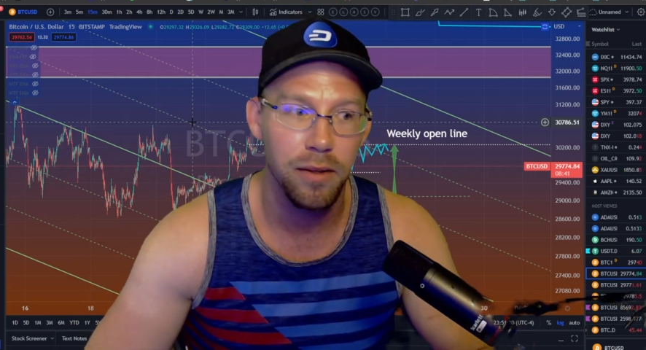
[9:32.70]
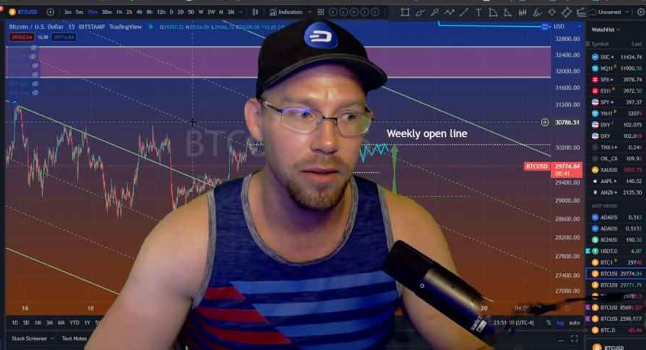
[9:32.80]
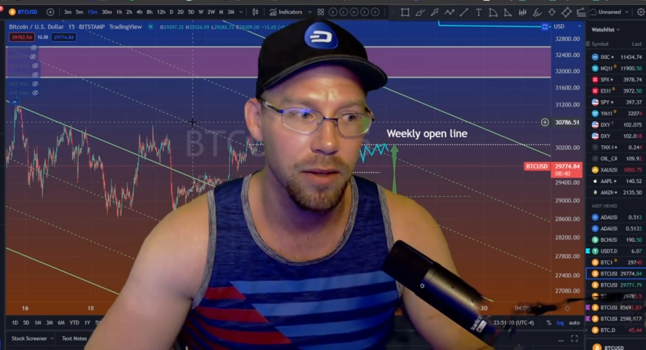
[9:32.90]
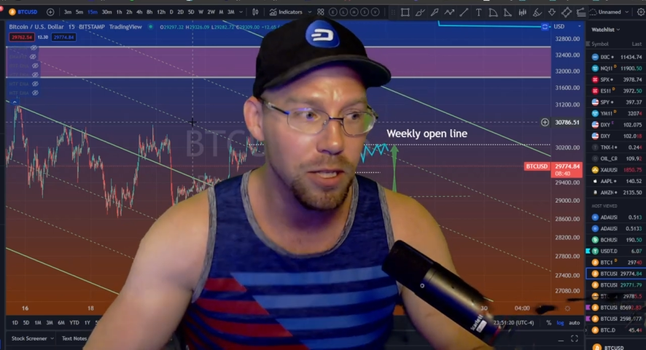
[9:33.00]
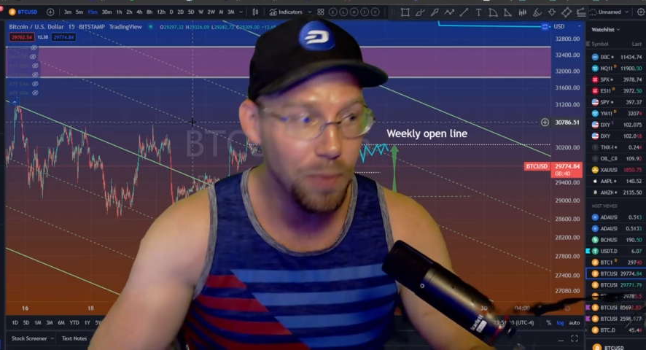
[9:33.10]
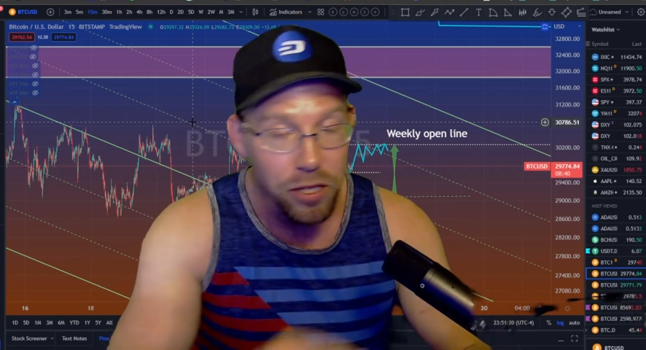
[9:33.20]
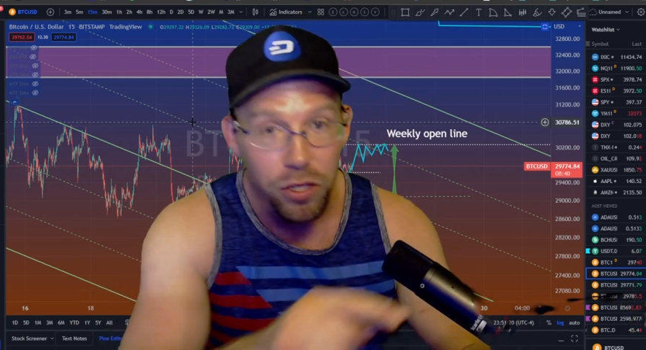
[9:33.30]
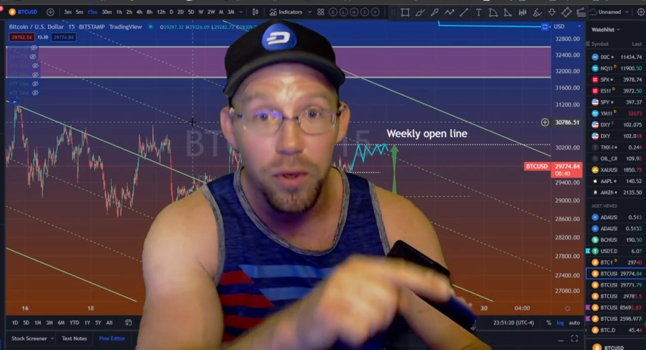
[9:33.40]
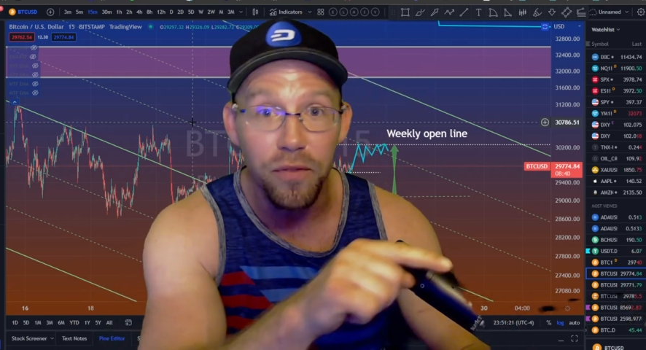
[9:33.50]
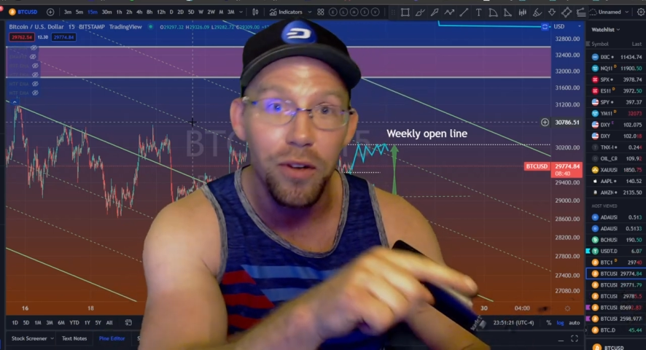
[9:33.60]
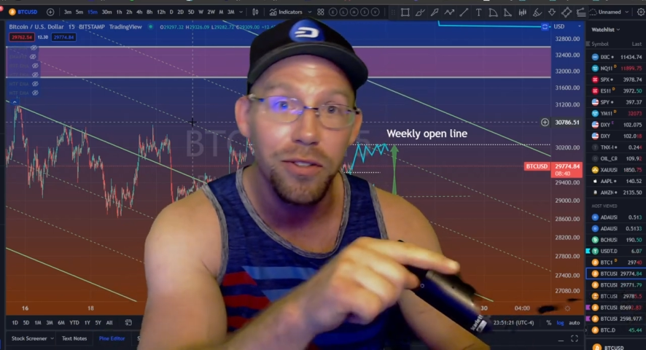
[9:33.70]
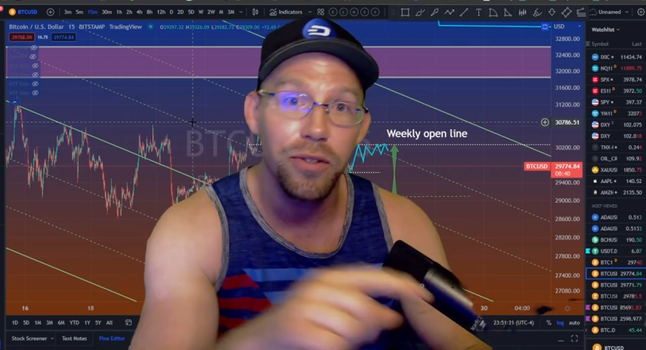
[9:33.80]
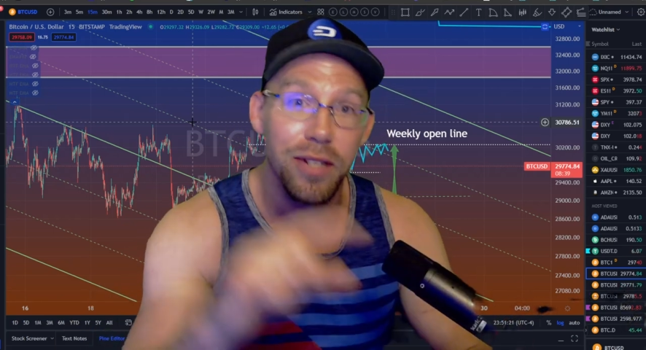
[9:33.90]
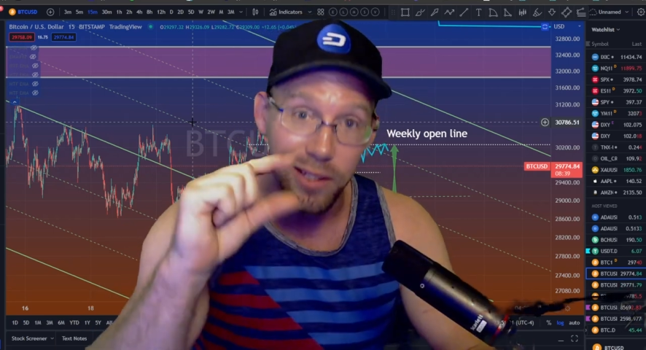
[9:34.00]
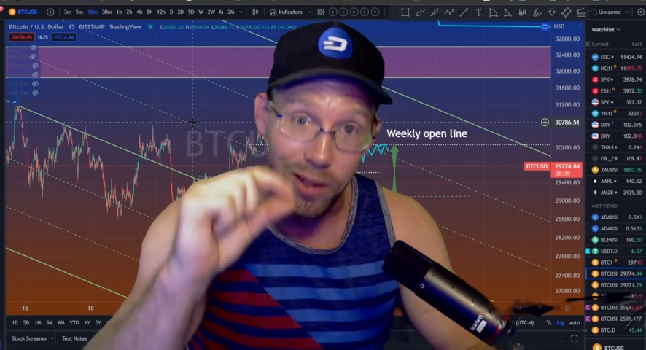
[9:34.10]
Especially when
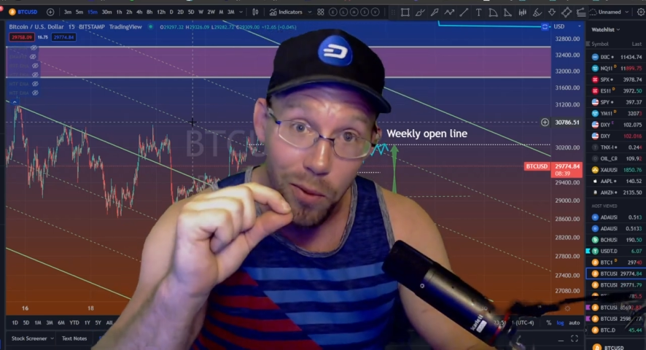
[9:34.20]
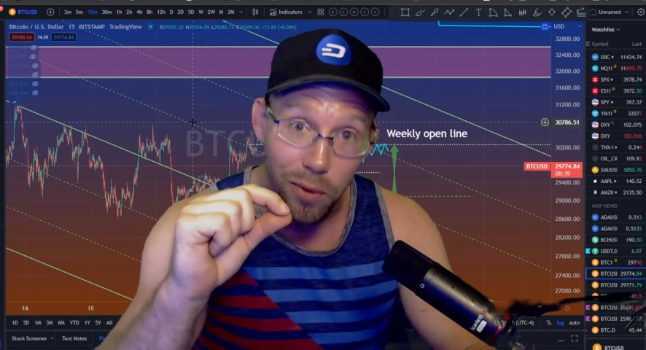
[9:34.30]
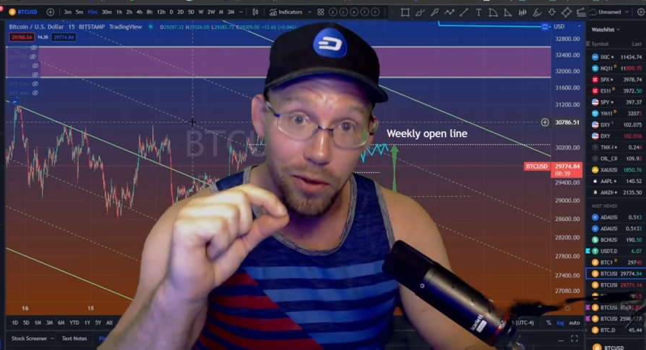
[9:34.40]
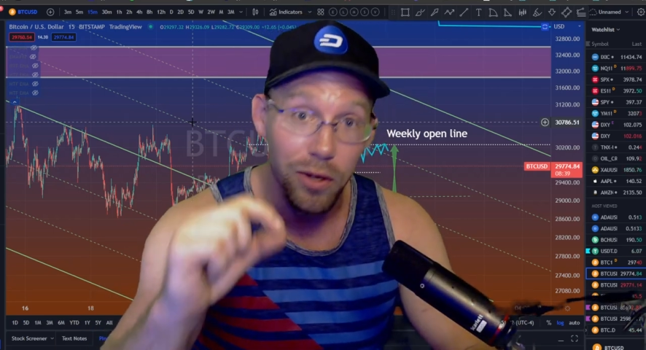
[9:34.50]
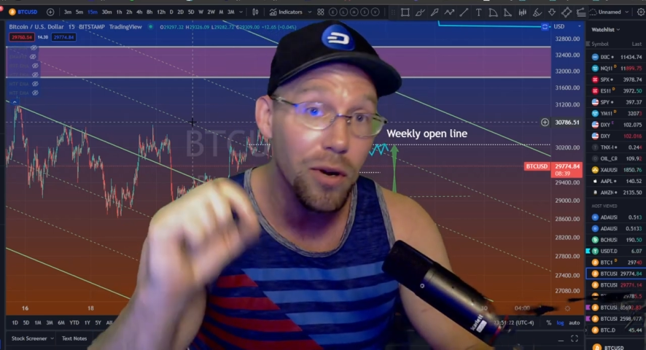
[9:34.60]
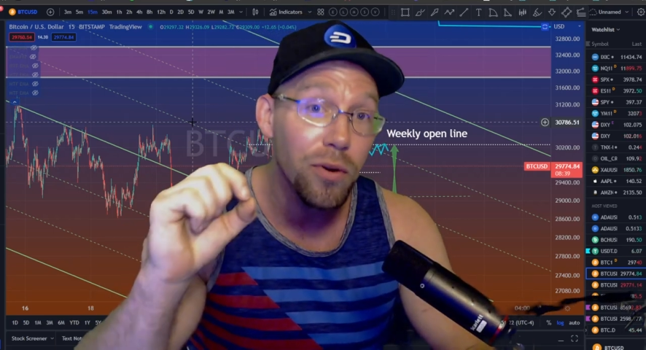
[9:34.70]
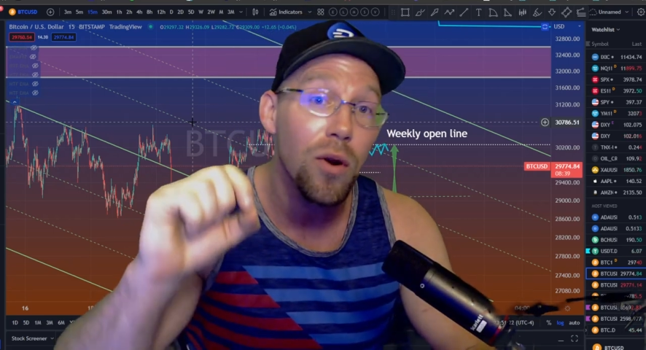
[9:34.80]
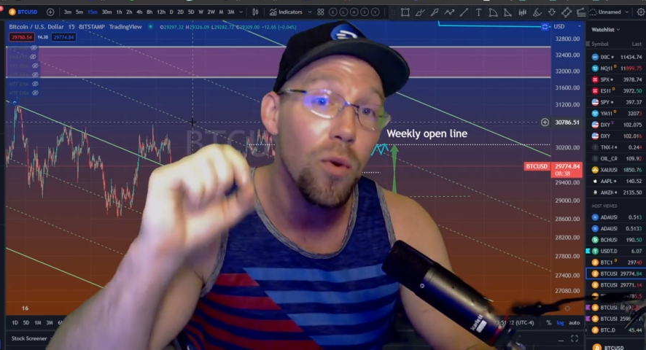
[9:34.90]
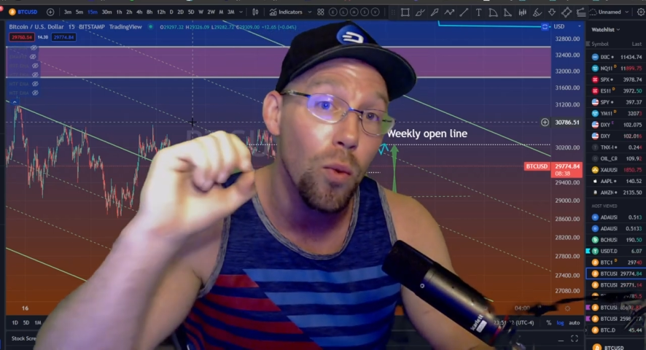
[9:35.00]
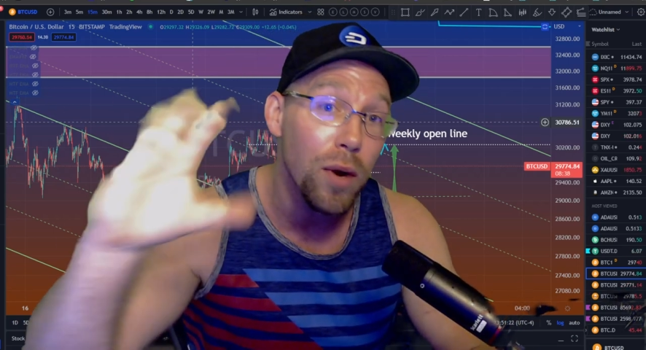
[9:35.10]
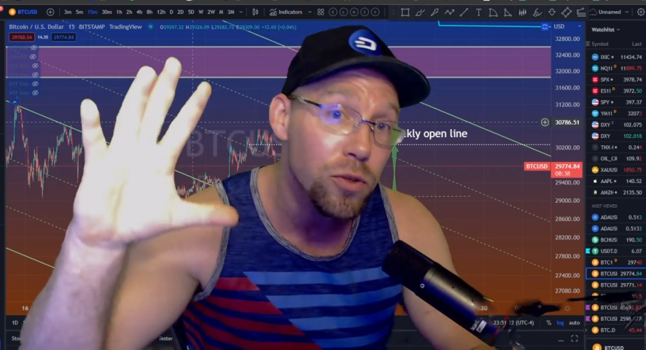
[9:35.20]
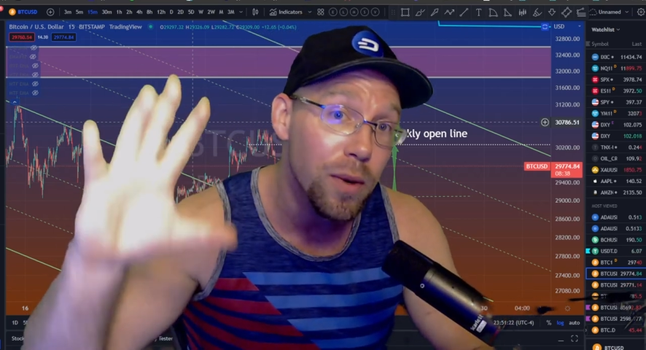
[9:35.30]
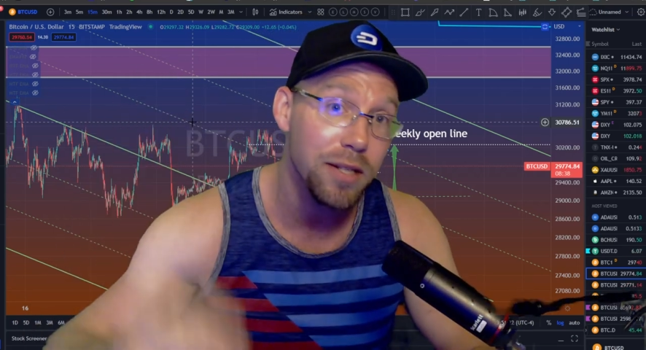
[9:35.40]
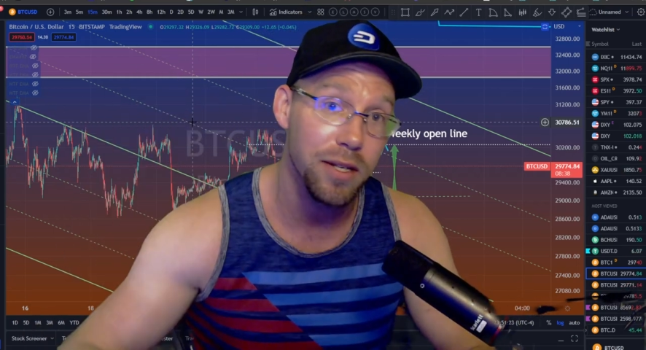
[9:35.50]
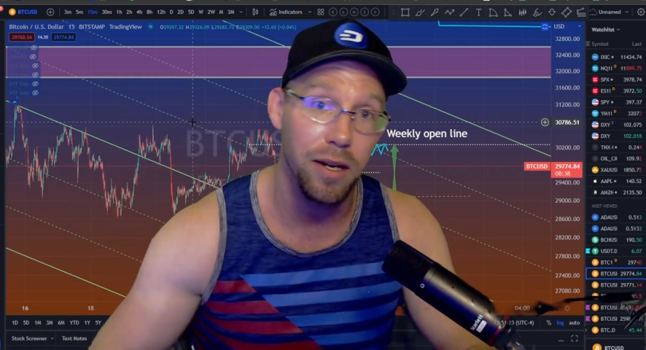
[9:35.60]
volatility is lower, you don't know which
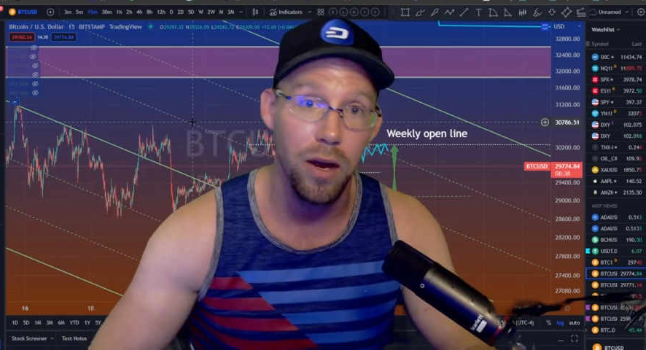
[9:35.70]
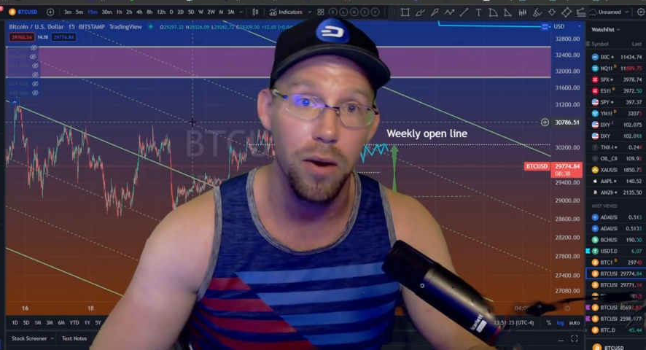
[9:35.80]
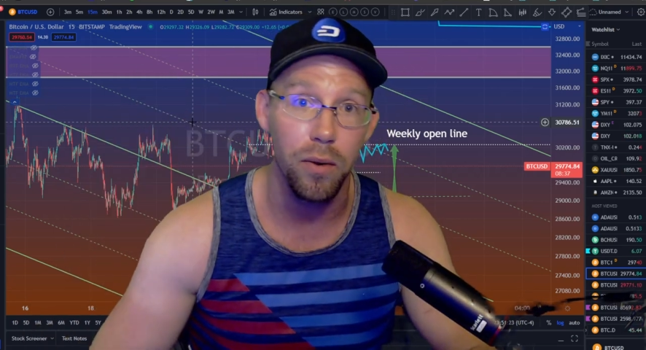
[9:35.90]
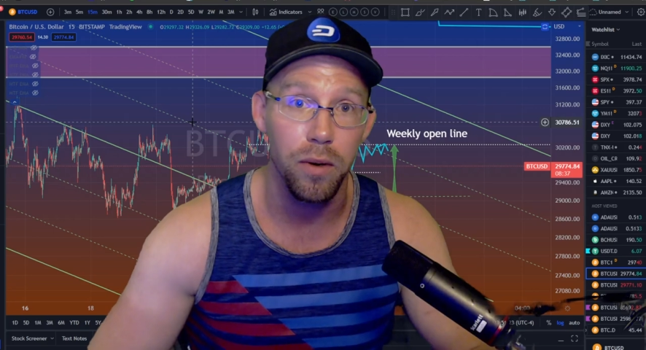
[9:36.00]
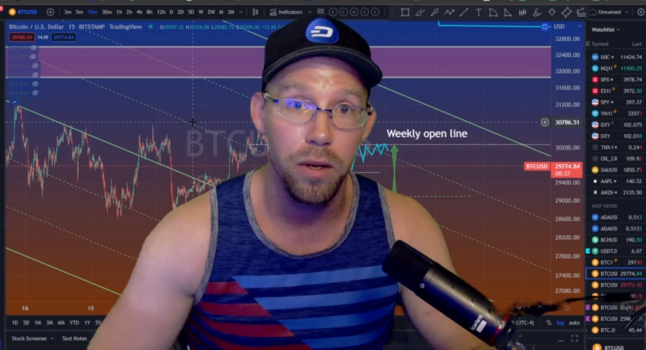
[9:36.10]
way it's going to go.